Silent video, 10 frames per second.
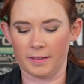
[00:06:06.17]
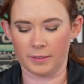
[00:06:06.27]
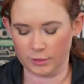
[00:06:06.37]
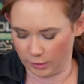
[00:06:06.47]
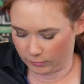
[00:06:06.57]

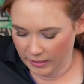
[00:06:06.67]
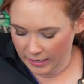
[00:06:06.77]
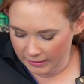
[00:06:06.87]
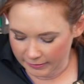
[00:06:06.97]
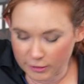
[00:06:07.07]
So
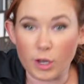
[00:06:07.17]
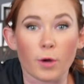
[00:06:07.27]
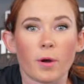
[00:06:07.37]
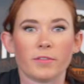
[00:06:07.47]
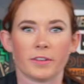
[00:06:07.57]
let's
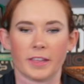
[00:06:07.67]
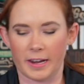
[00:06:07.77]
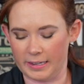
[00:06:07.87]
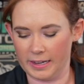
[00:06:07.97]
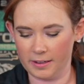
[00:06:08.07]
go over
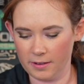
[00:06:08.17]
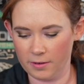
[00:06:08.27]
that again.